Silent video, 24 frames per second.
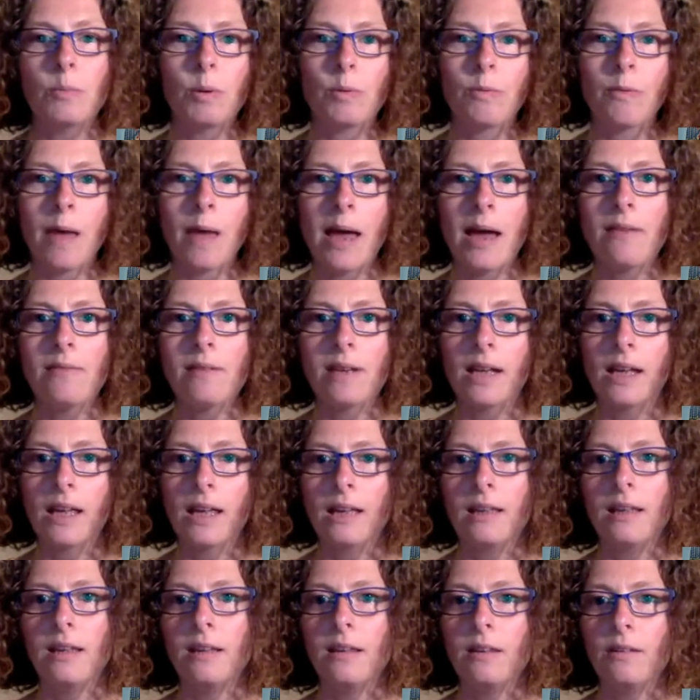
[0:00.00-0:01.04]
prepare it and get
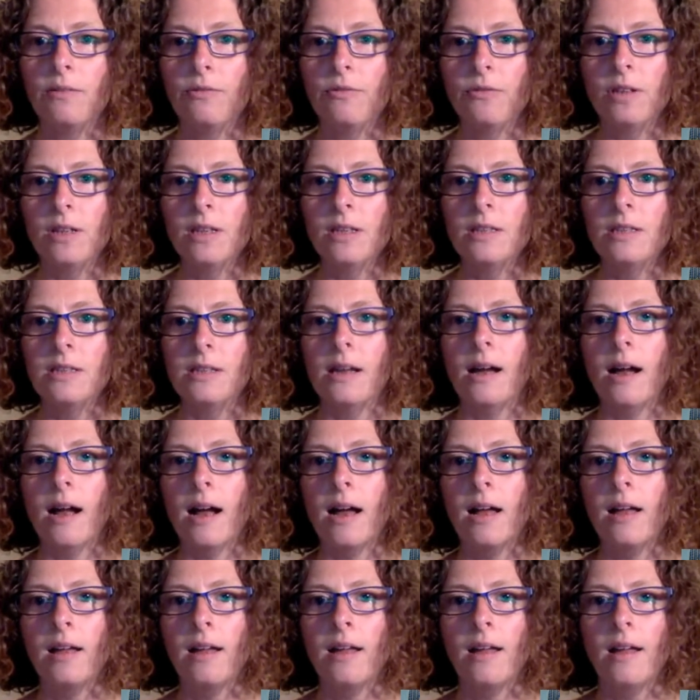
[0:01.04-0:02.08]
it in the freezer.